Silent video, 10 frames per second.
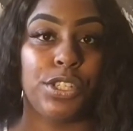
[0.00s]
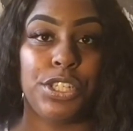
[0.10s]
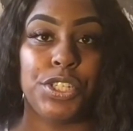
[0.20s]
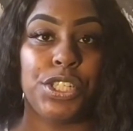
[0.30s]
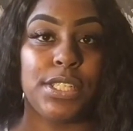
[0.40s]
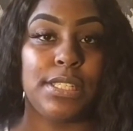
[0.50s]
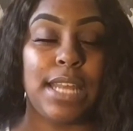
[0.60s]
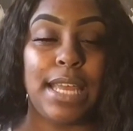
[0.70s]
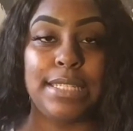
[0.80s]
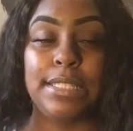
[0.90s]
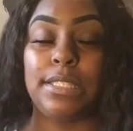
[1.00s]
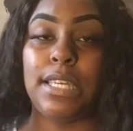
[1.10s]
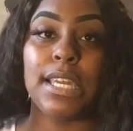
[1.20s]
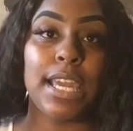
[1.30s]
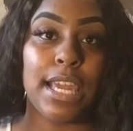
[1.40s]
or you're just not
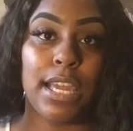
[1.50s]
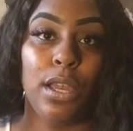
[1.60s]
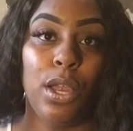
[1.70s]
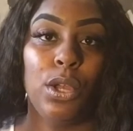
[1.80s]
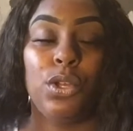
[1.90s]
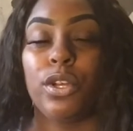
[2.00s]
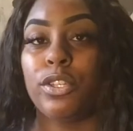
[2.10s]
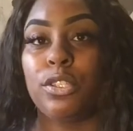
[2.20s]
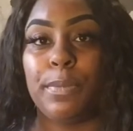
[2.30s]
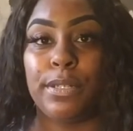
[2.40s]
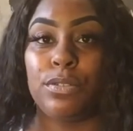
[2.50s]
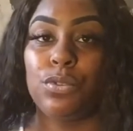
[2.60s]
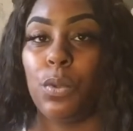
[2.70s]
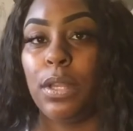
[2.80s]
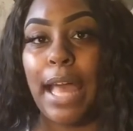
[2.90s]
seeking your
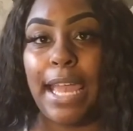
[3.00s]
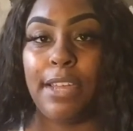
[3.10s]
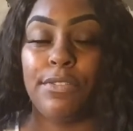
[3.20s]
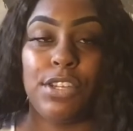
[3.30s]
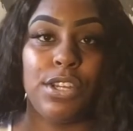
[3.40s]
spiritual life.